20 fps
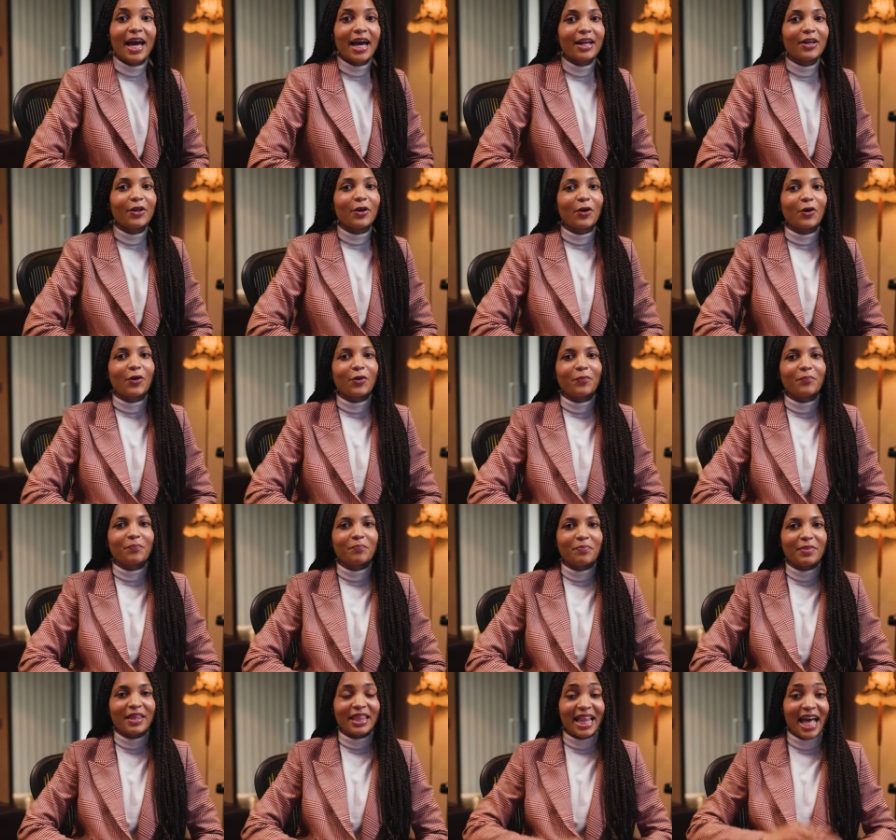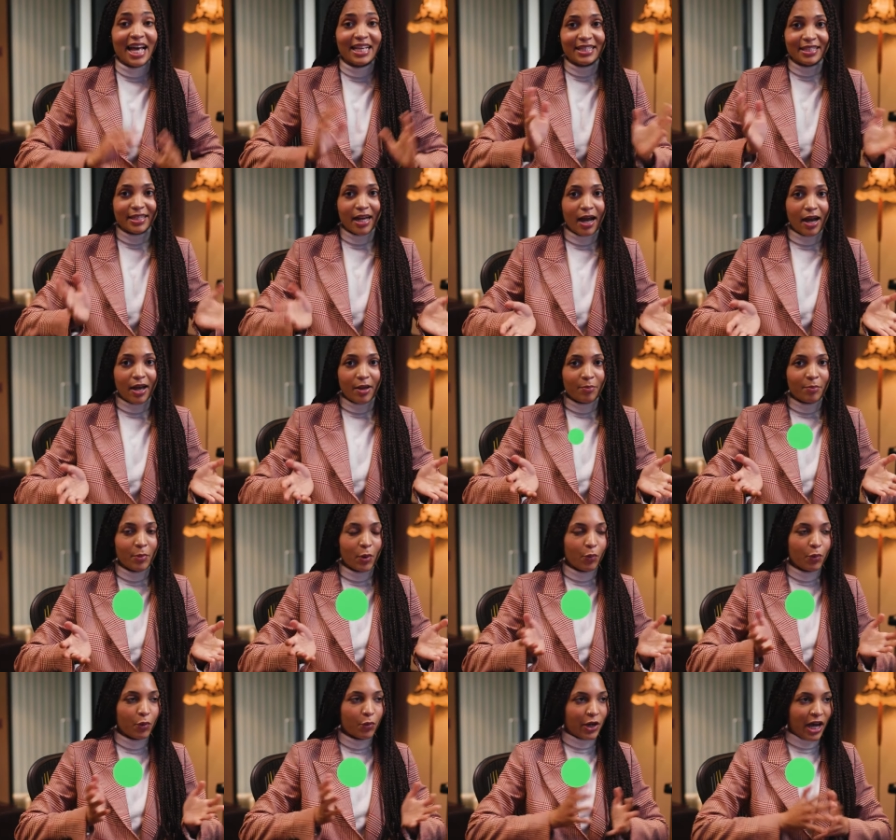Hello. Last time
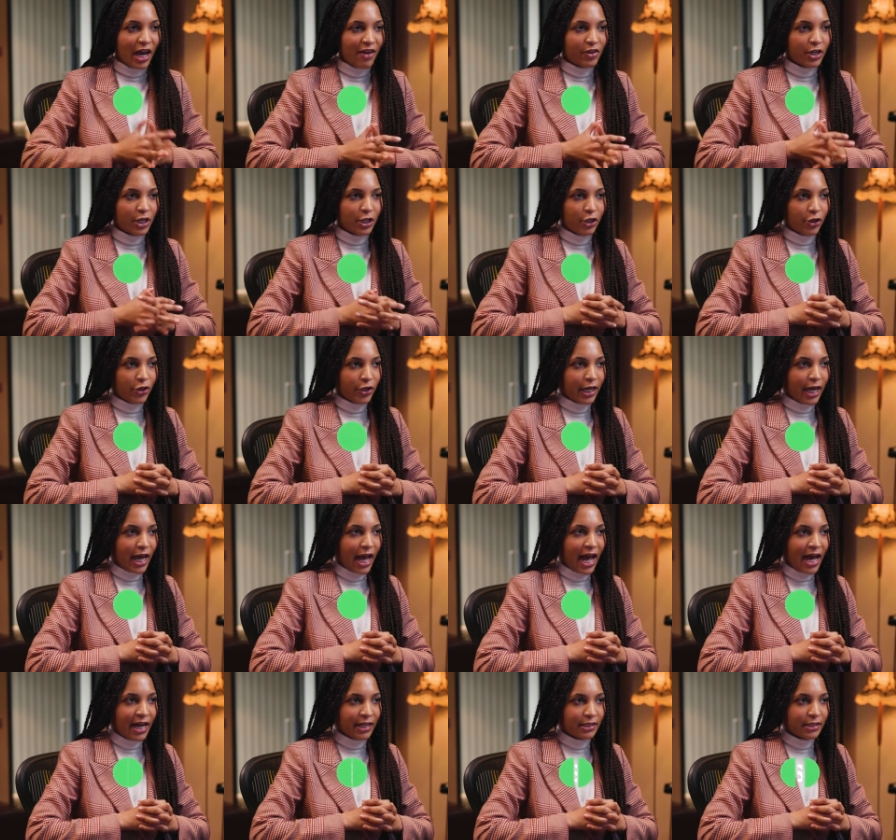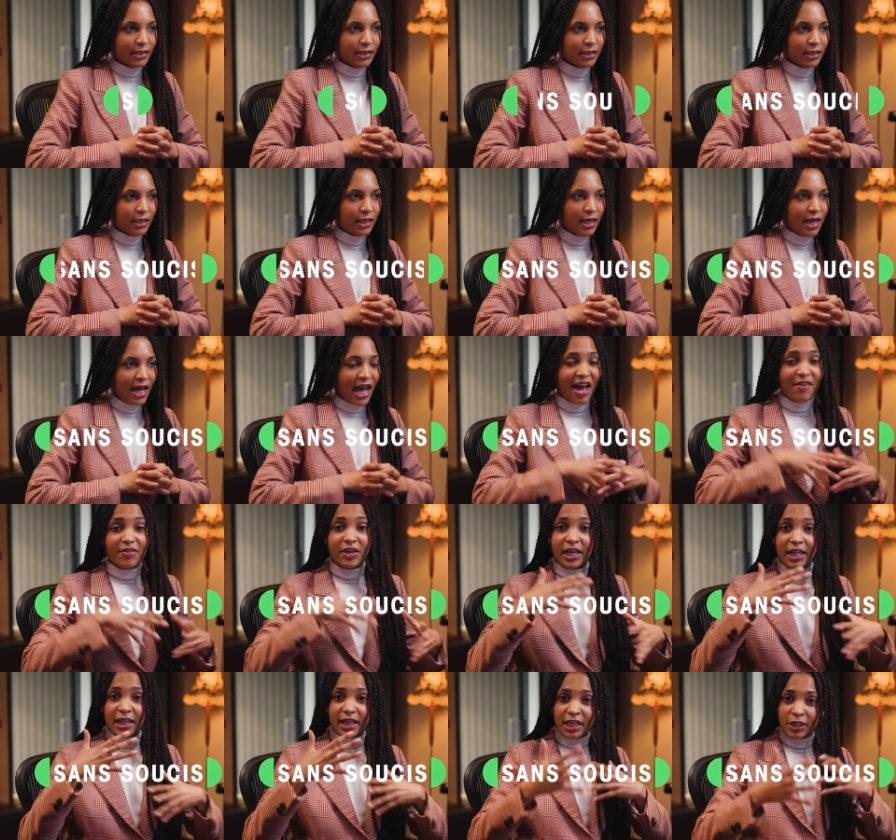we were having a look at
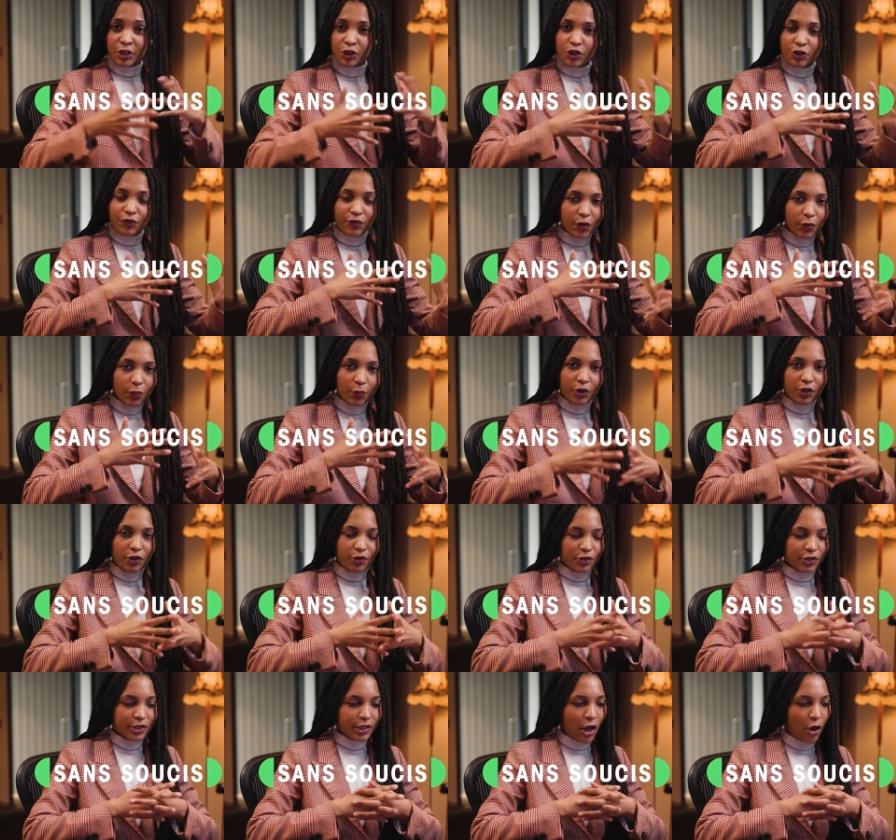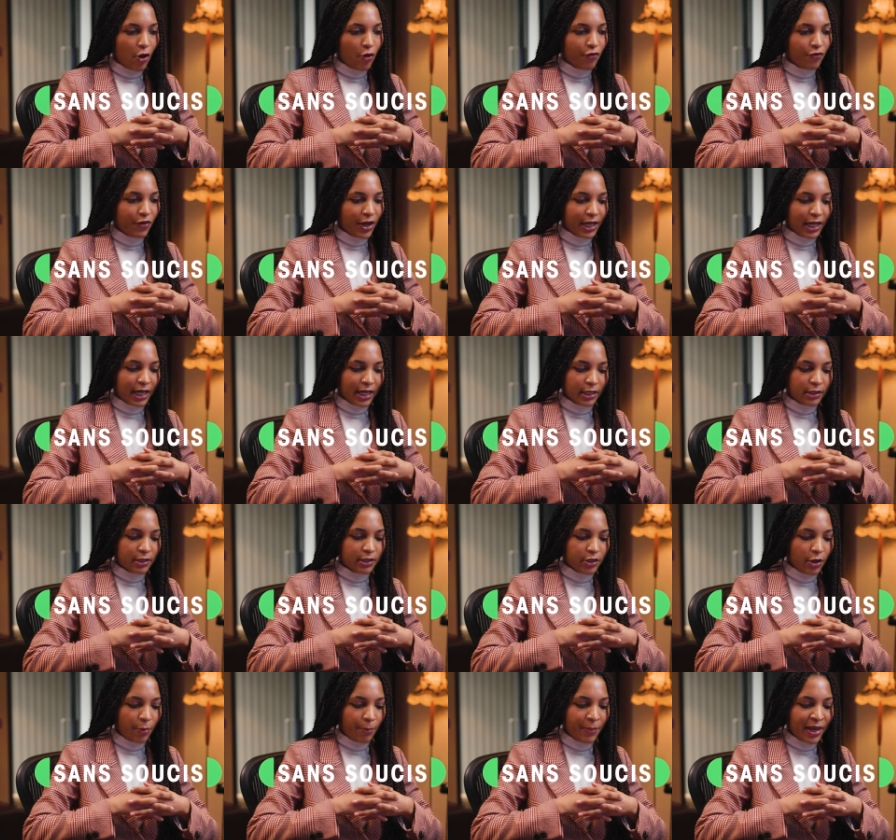having an interview with yourself and getting
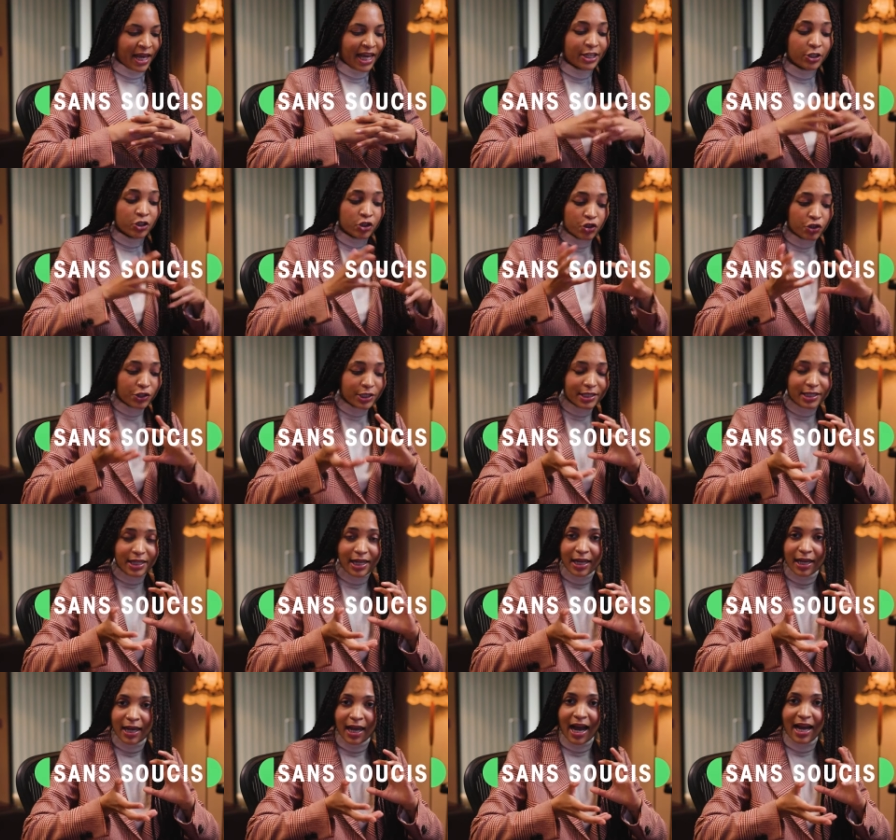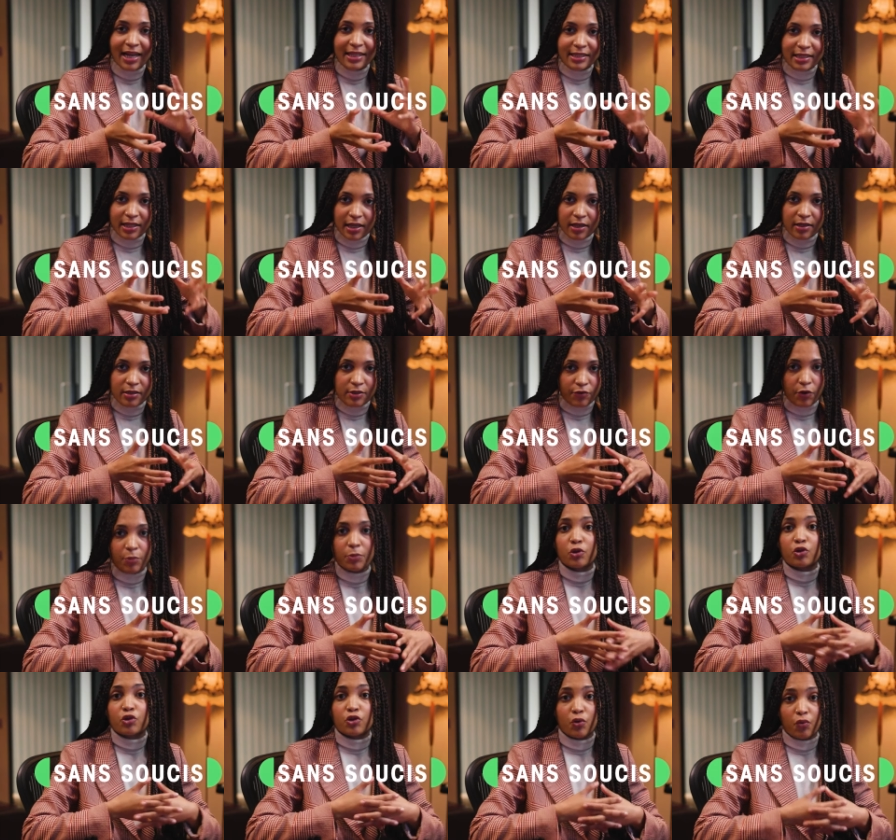some interesting ideas from
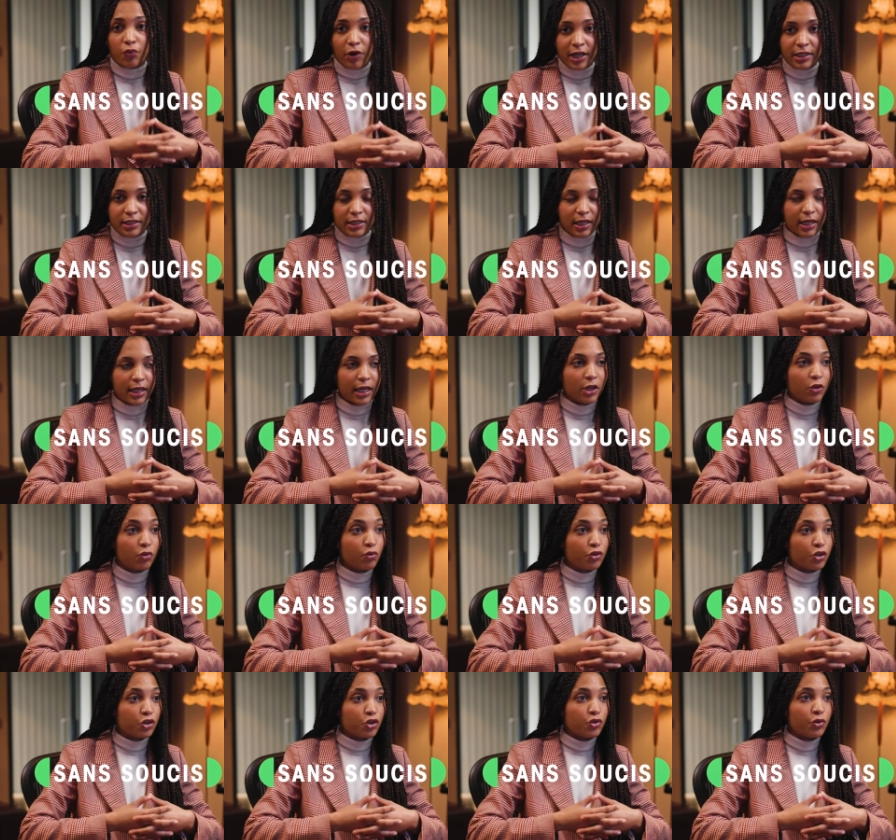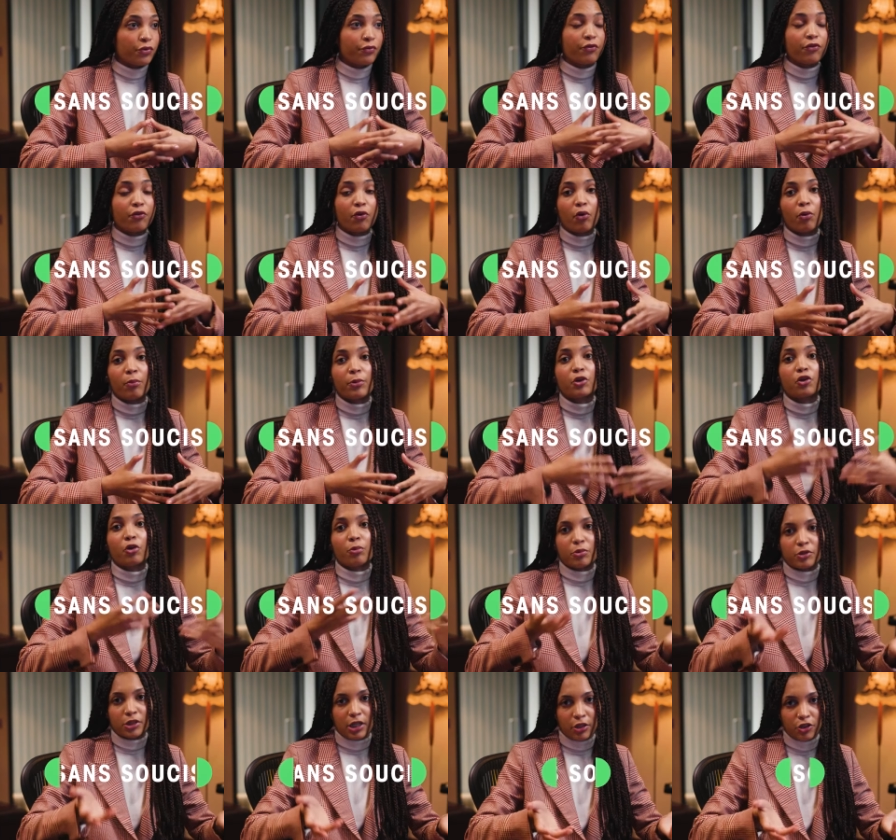your songwriting in order to inform your
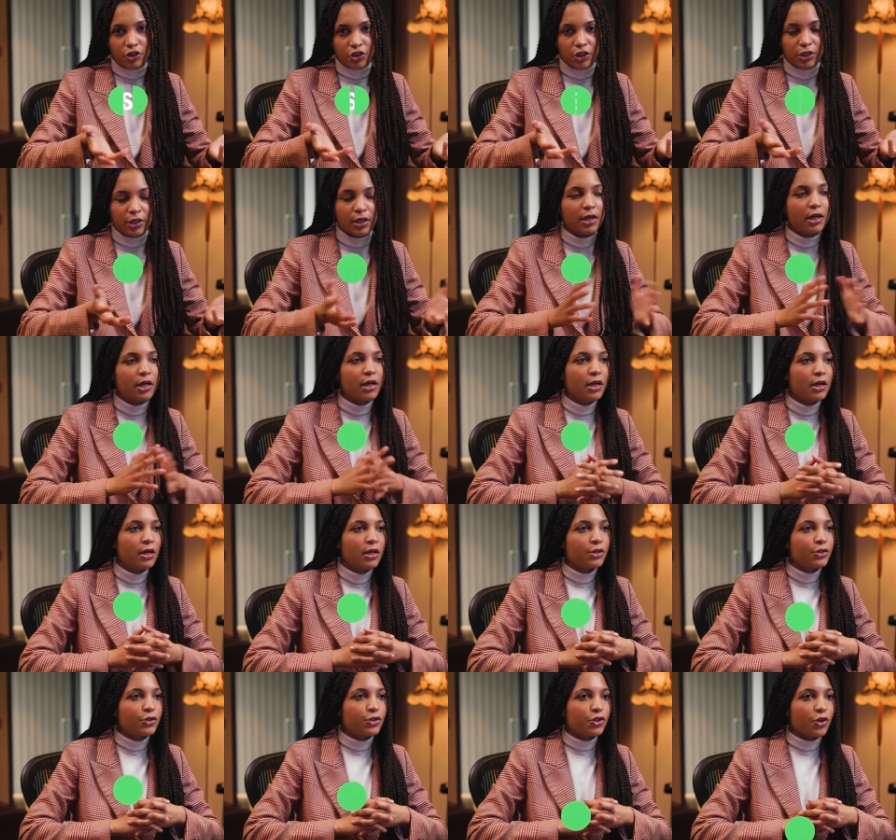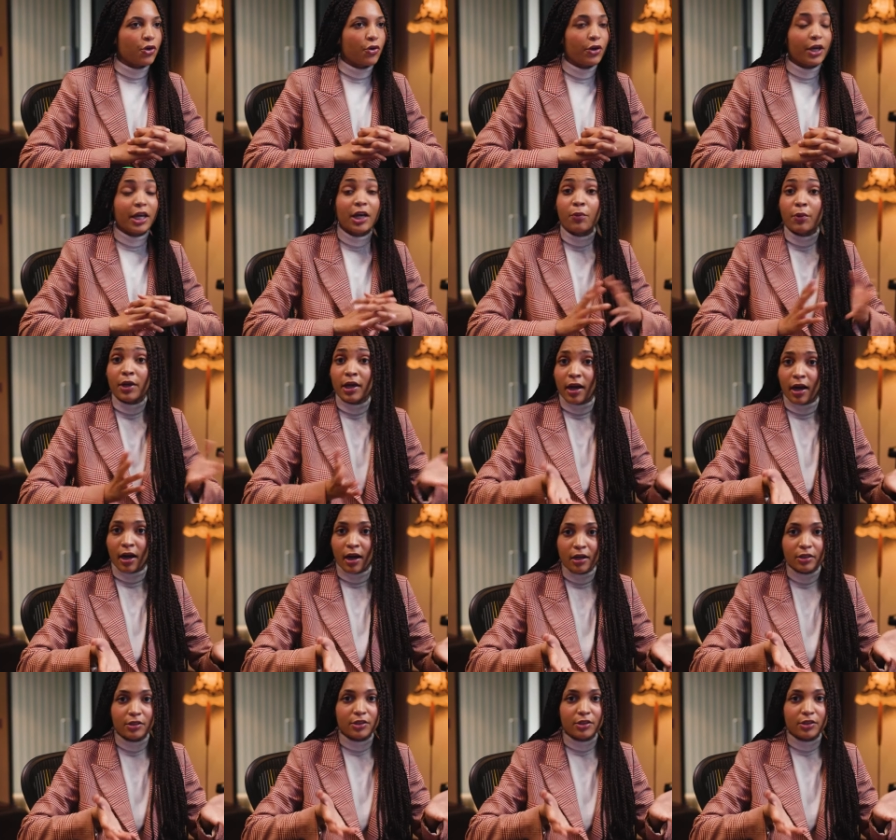production. So here we are.